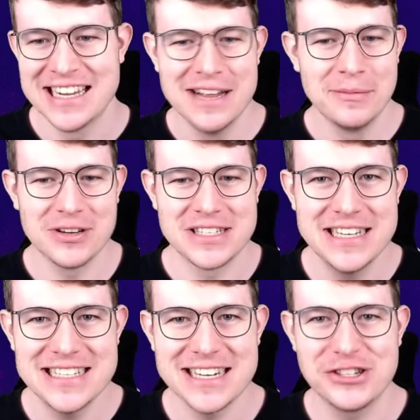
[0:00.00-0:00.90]
Because
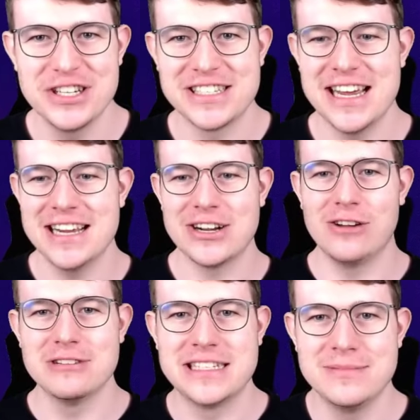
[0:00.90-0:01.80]
he's actually saying it
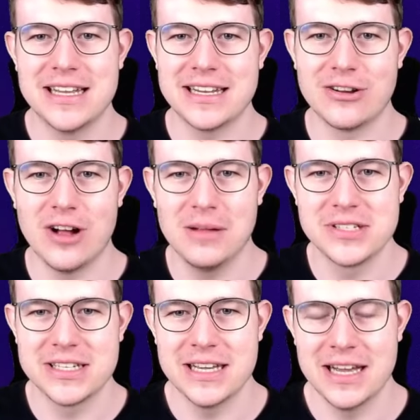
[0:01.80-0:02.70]
always seems like the
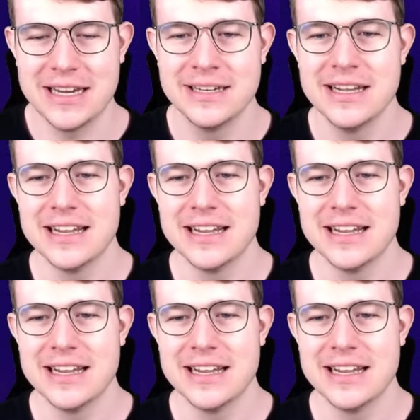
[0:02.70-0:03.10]
Goblinstein